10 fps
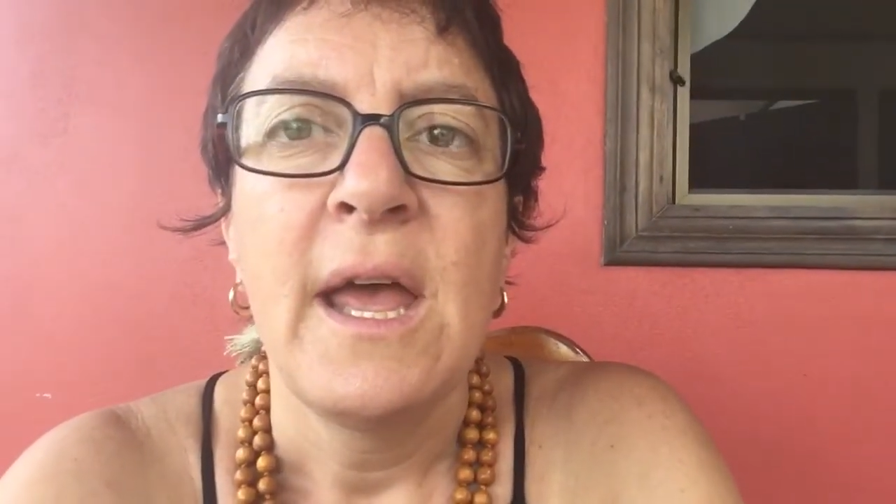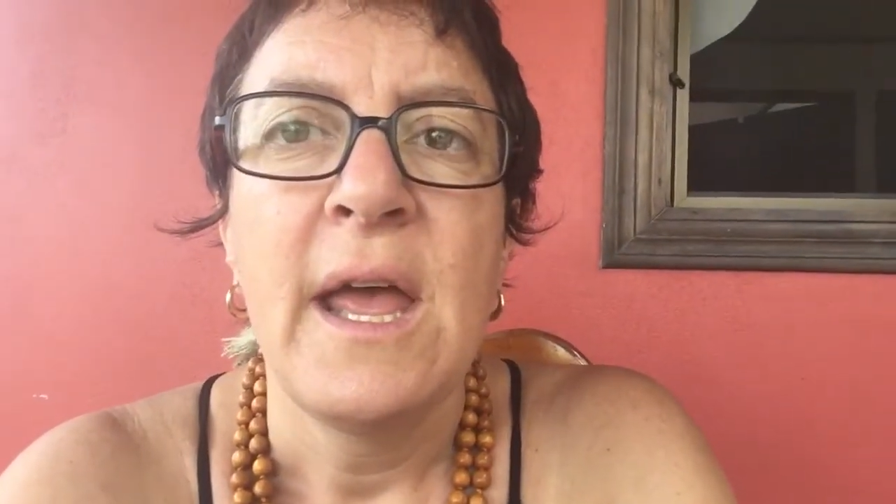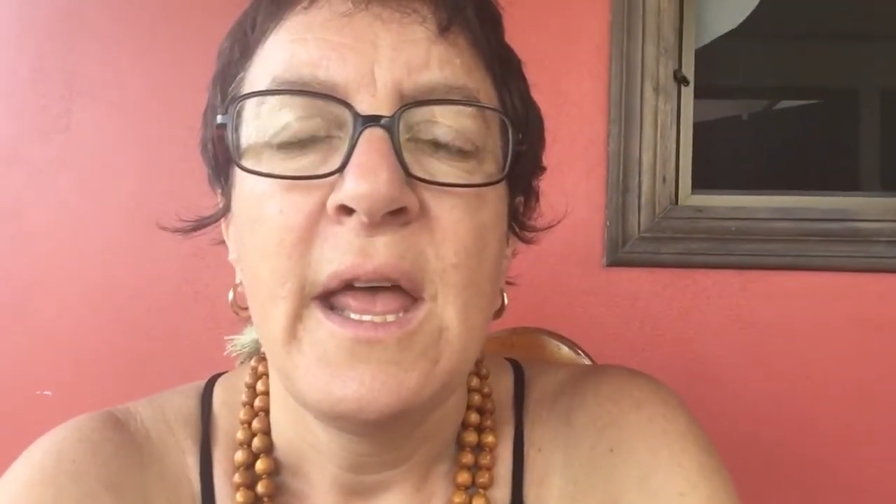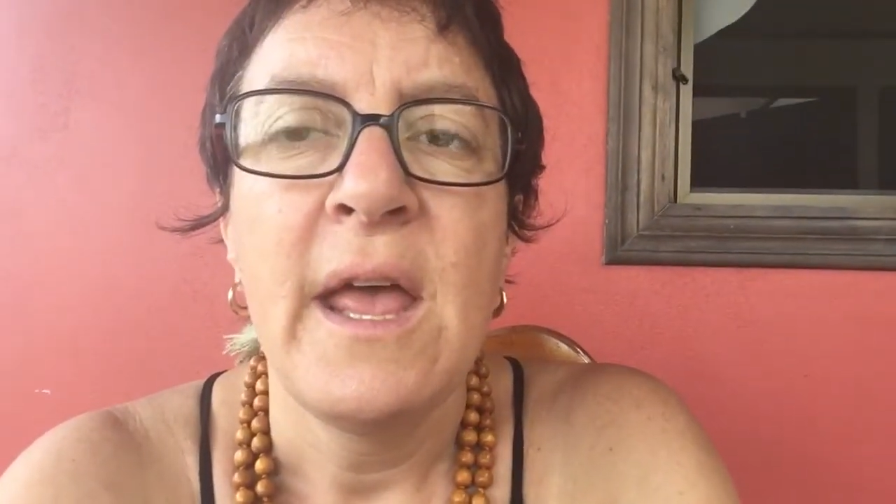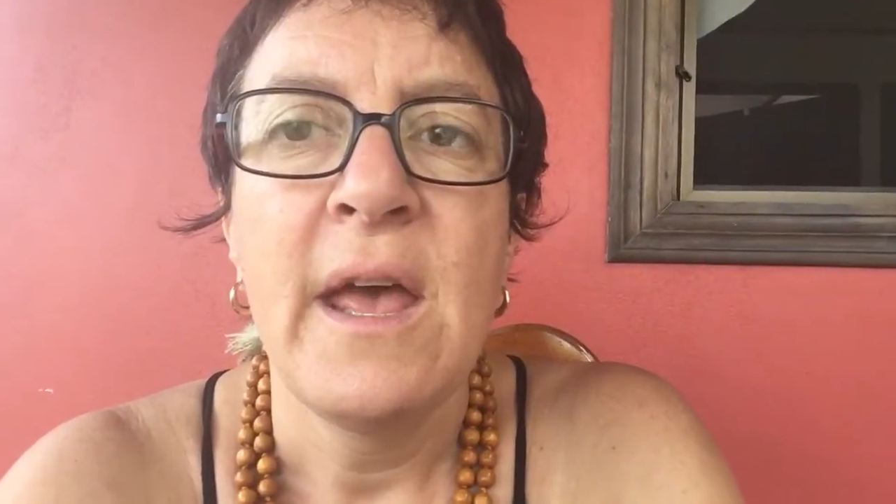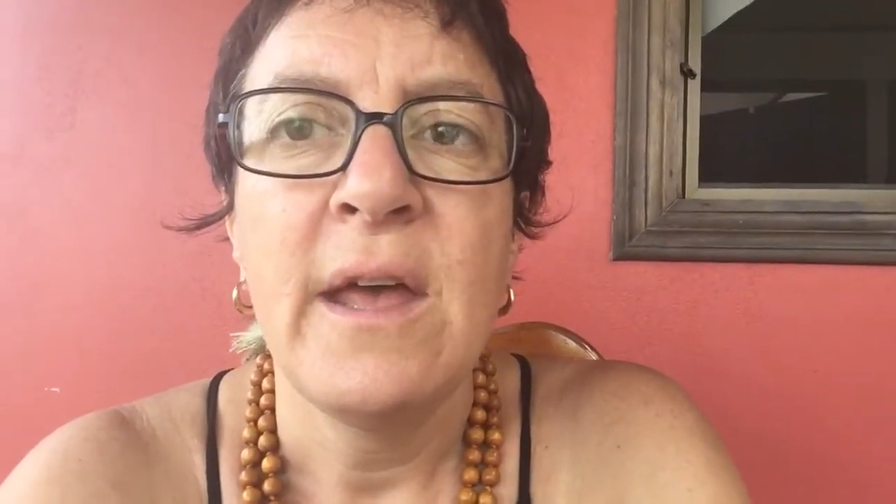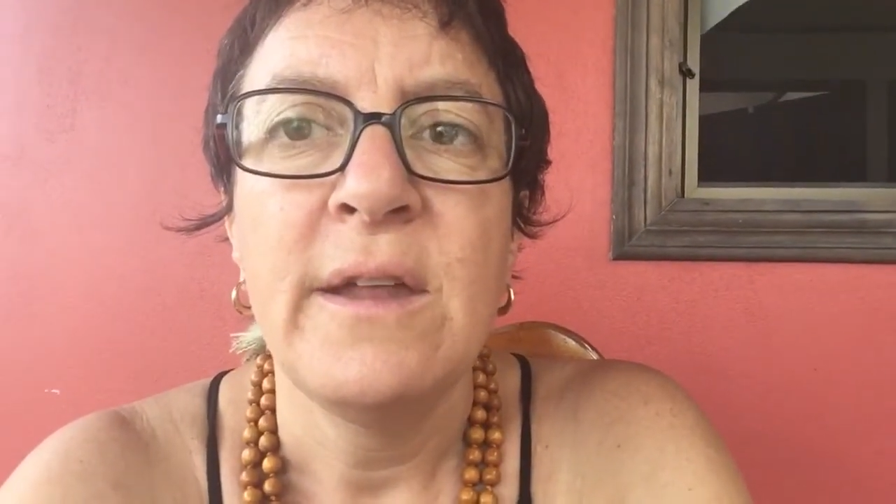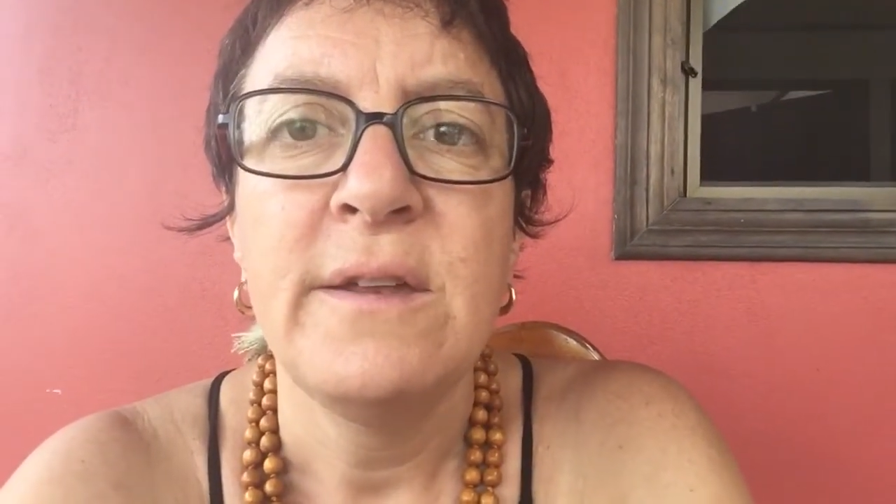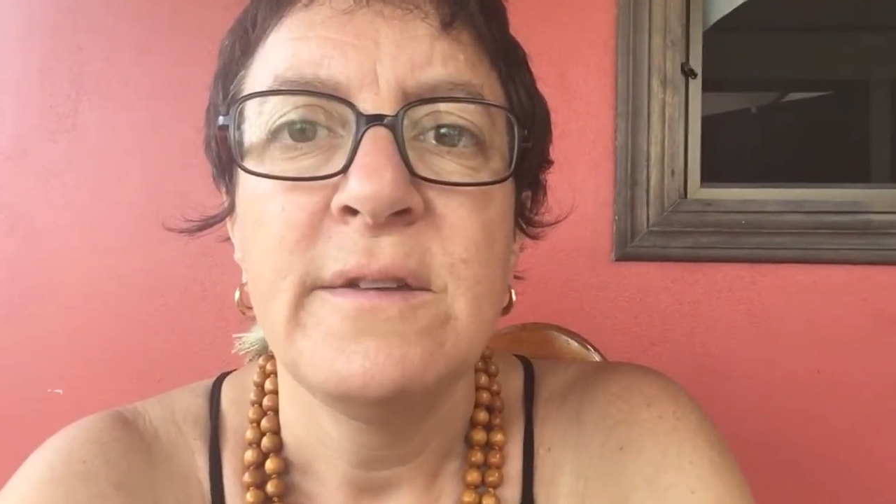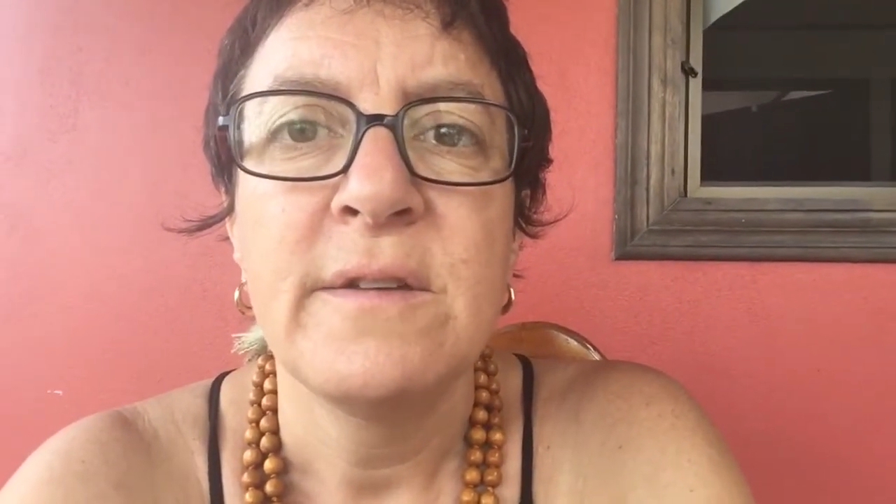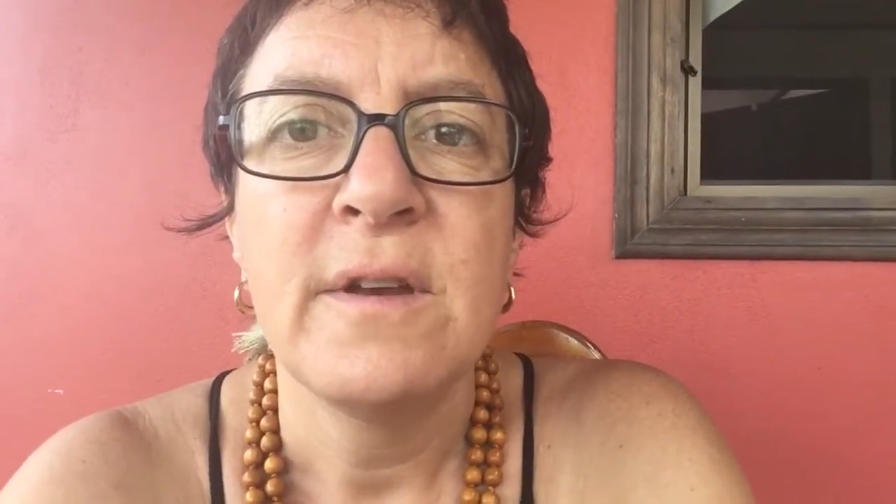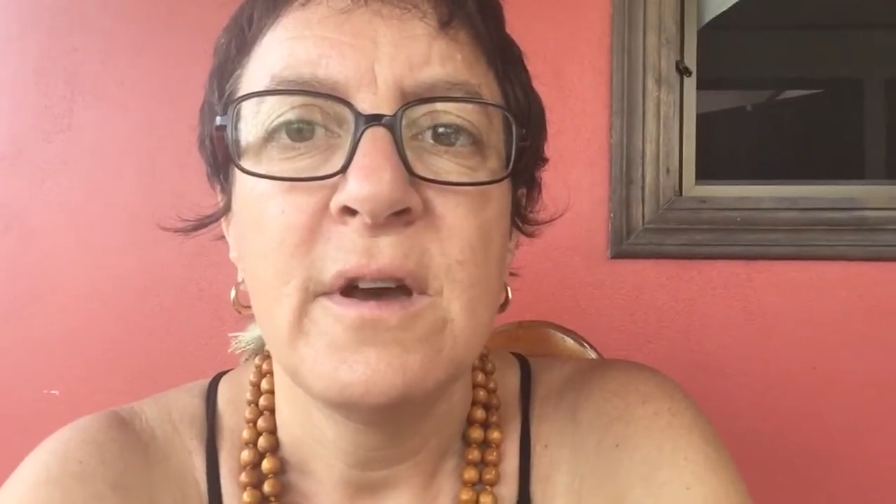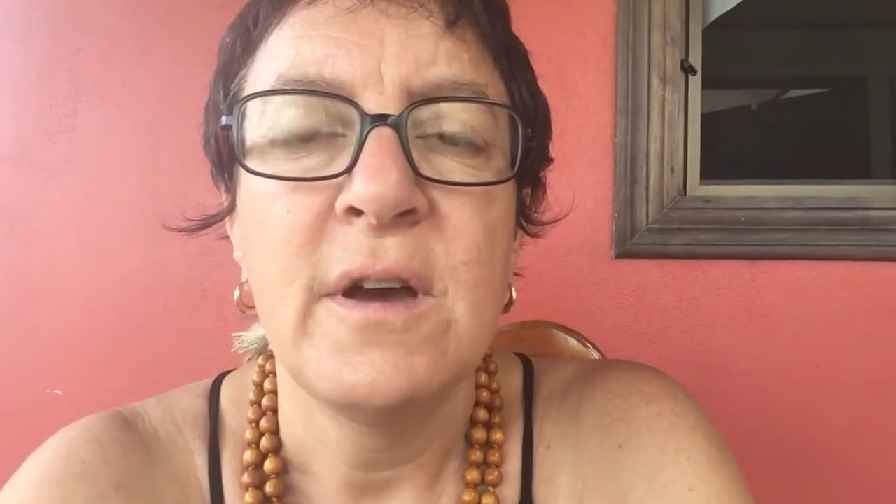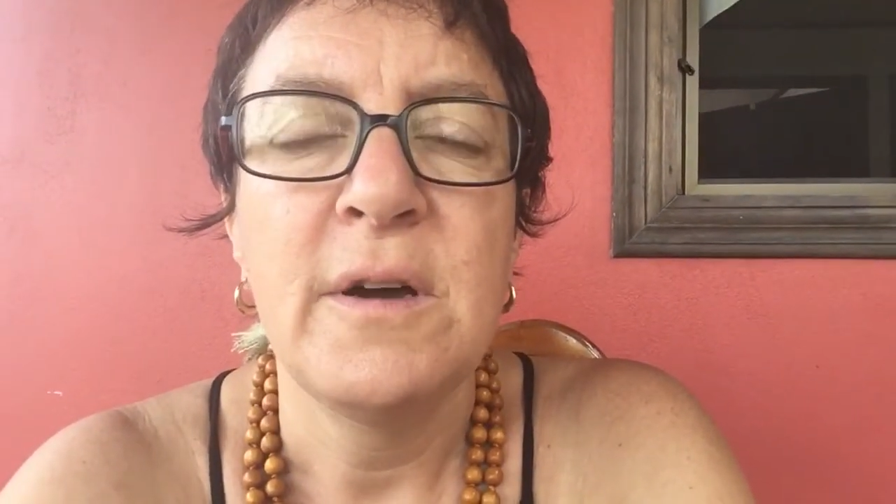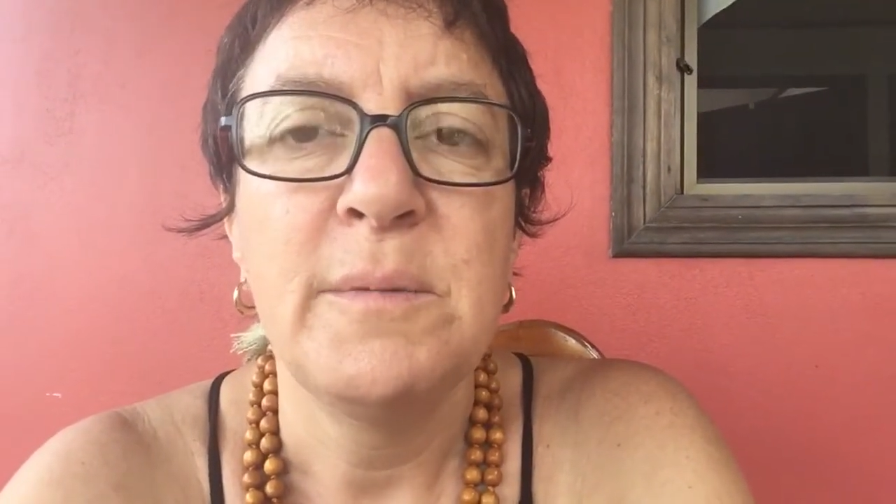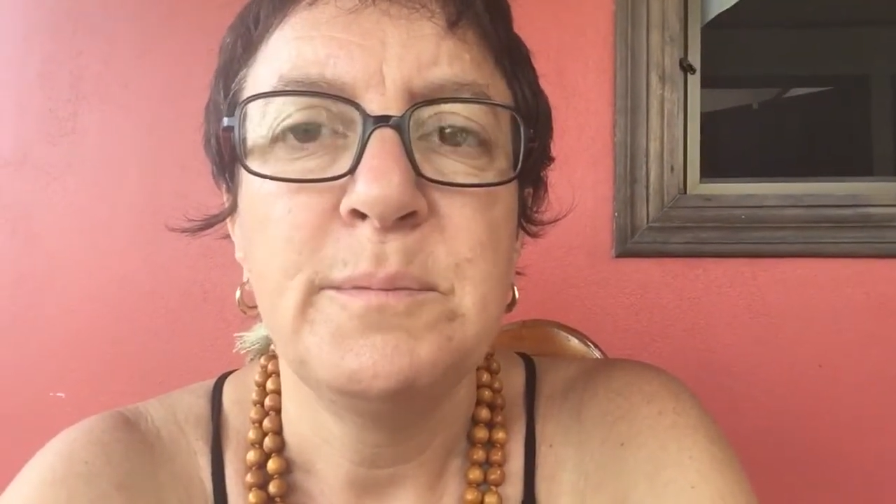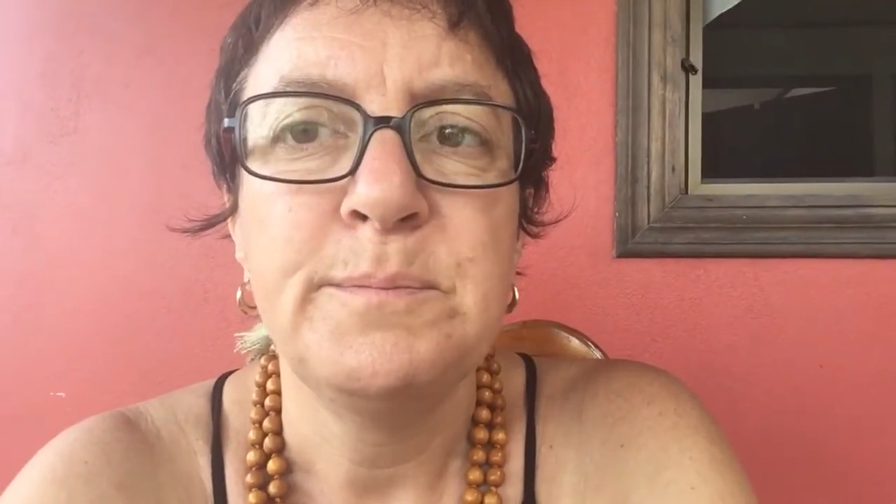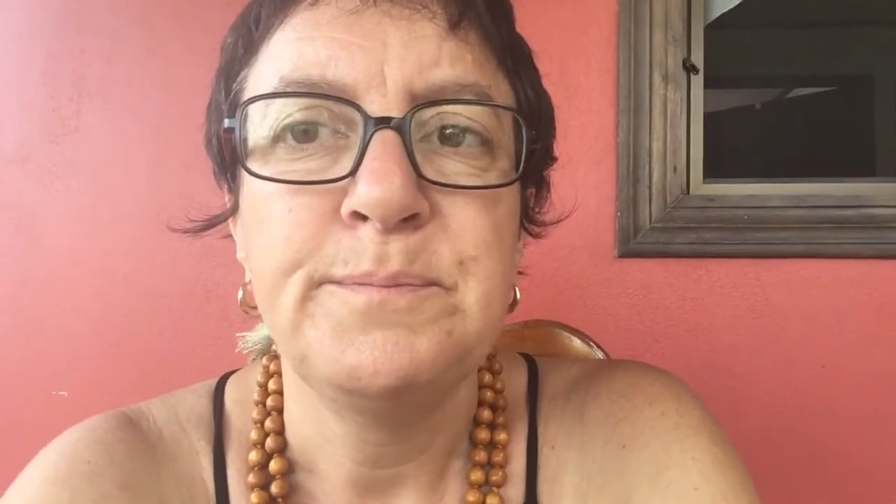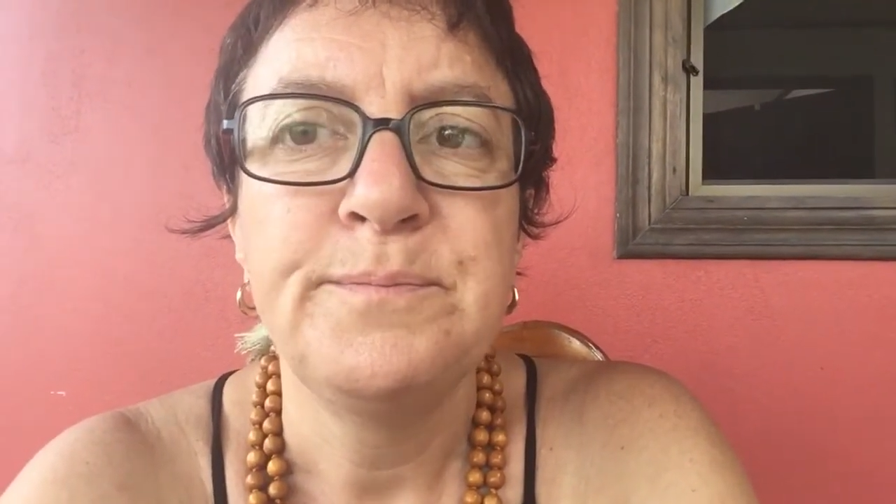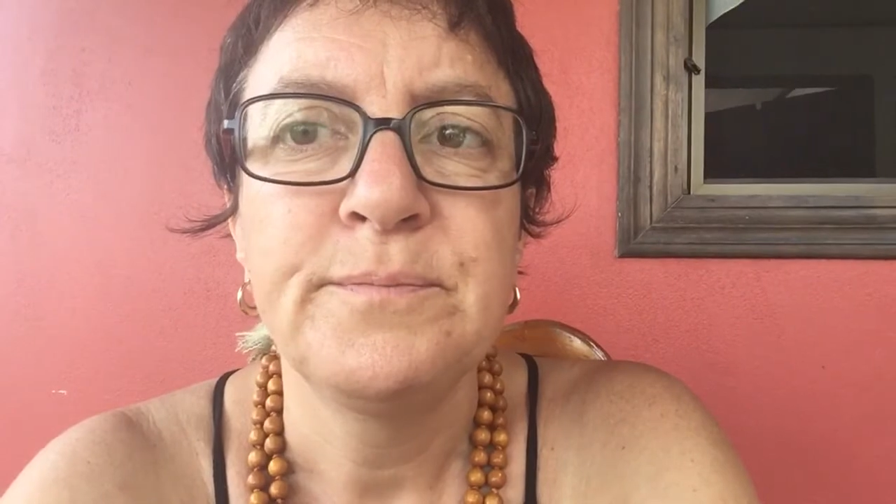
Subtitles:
And so